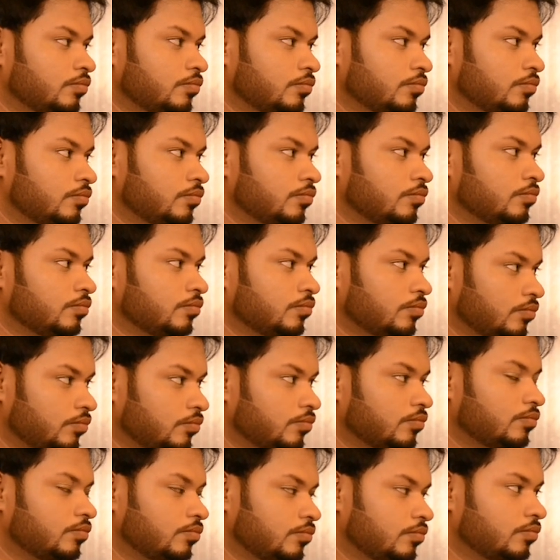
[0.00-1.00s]

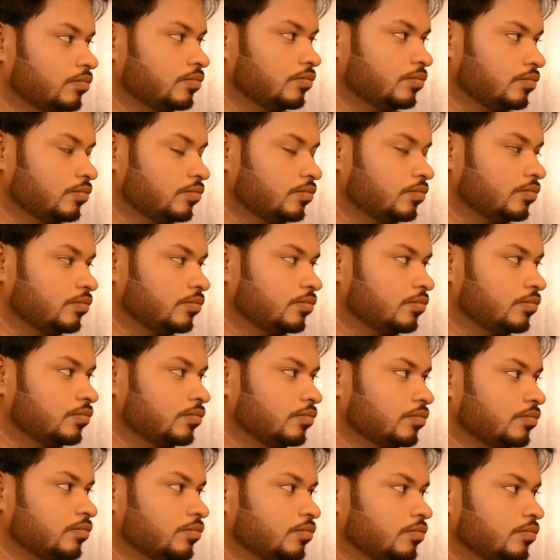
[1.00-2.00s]

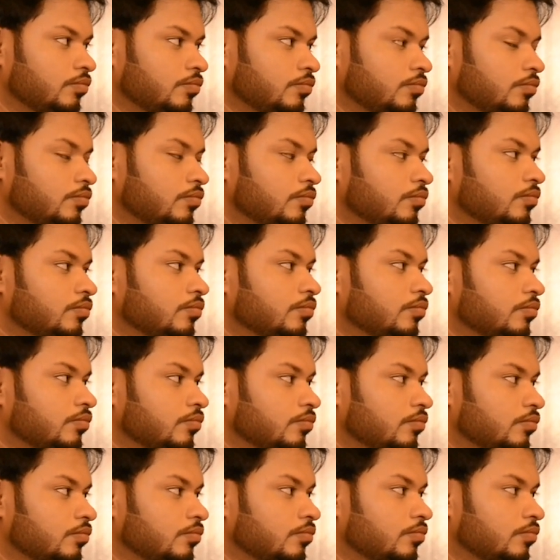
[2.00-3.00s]

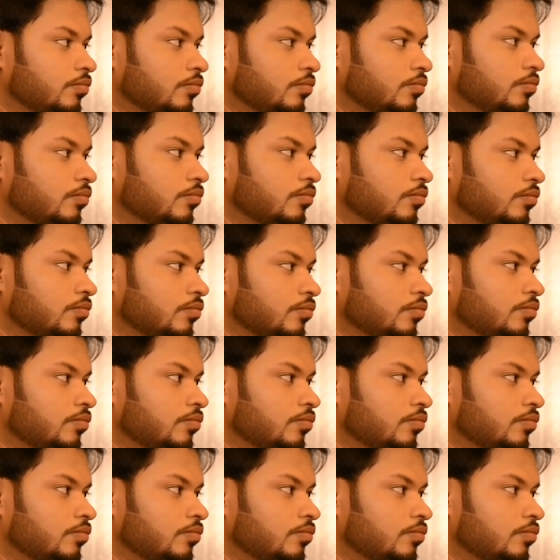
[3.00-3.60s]
(silent)